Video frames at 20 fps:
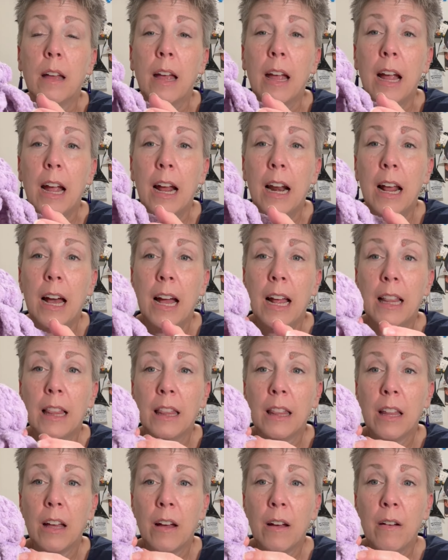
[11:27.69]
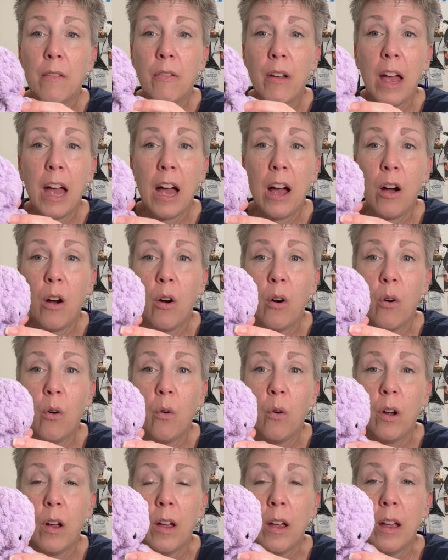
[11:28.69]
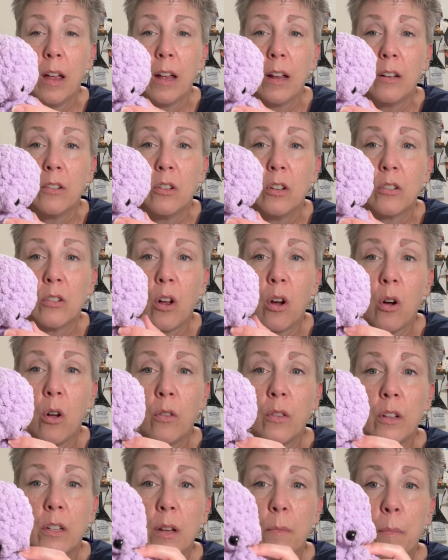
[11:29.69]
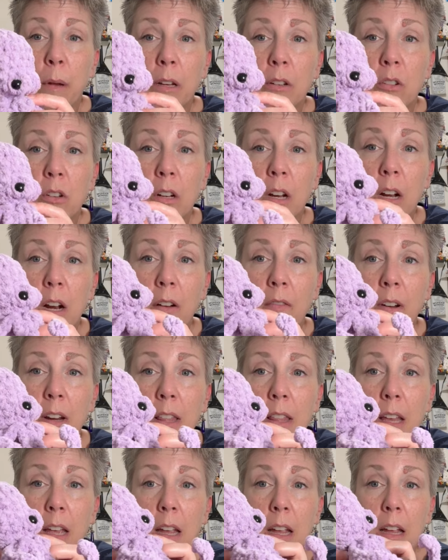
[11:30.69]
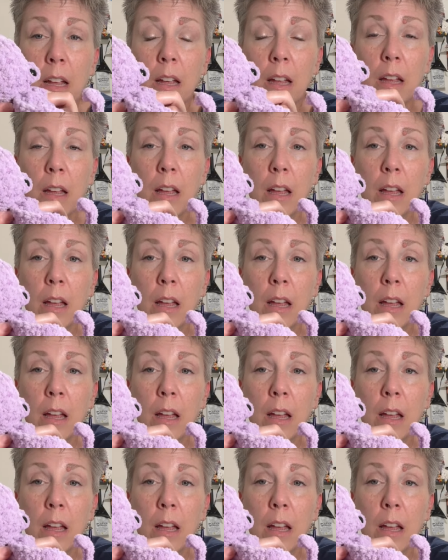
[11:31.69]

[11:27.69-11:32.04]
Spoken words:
and I love how just all the dimension and everything,